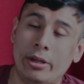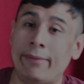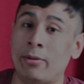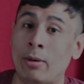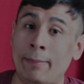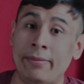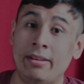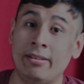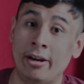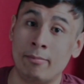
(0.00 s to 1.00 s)
you have to wrap up the
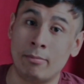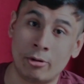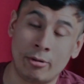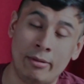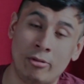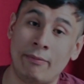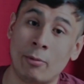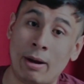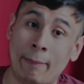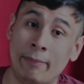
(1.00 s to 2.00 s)
entire murder mystery, you have
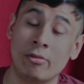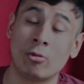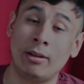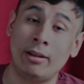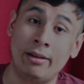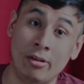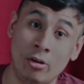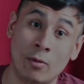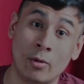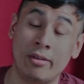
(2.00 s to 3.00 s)
to wrap up the storylines that
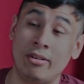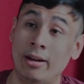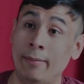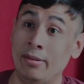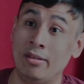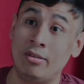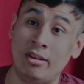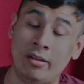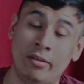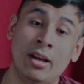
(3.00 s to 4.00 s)
you've already set up in this
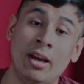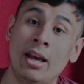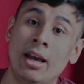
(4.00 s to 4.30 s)
season.